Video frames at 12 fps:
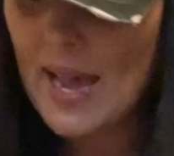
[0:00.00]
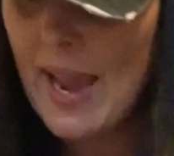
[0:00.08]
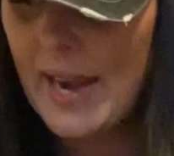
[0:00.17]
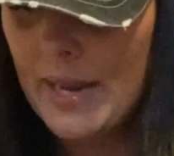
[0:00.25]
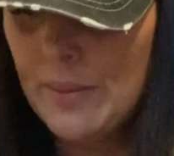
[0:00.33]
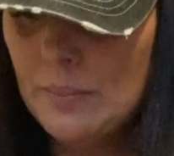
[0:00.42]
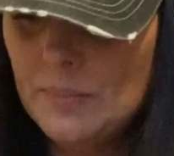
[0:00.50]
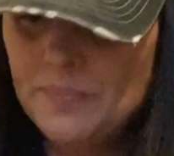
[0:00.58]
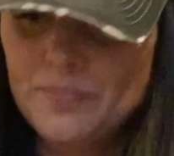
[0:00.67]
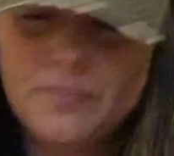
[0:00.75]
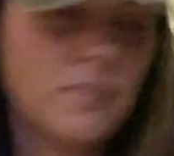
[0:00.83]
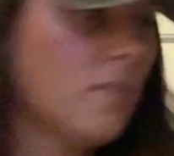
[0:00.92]
item
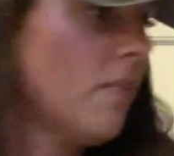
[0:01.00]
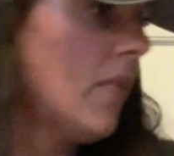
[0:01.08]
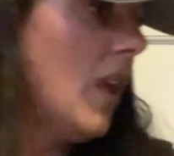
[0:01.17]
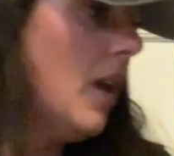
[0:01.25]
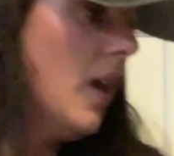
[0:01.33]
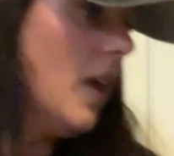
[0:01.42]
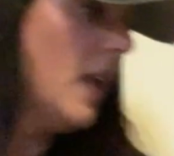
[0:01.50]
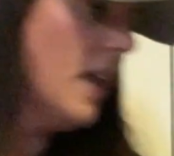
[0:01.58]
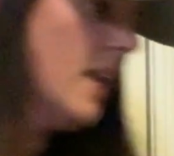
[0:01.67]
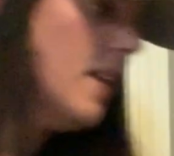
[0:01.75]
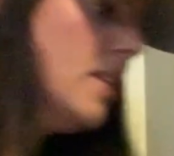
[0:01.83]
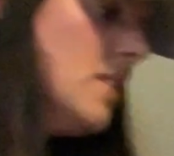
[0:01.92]

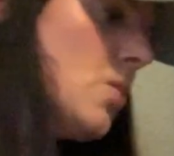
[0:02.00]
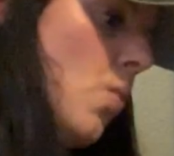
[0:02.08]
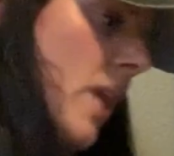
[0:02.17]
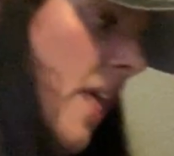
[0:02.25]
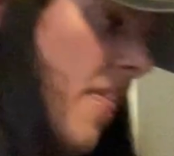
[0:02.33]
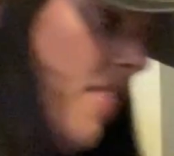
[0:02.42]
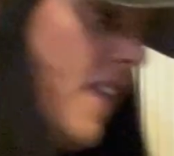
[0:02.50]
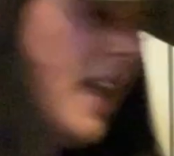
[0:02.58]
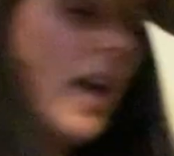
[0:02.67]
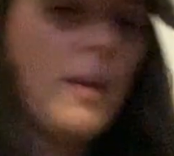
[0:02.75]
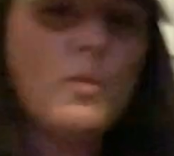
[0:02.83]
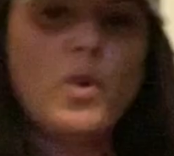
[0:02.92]
is what I
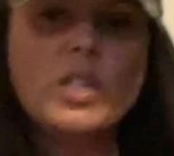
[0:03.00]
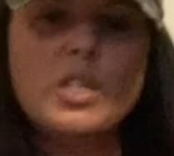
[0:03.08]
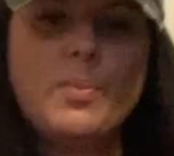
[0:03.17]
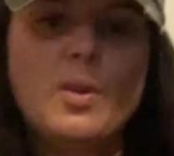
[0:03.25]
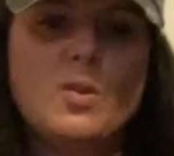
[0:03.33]
think I'm going to be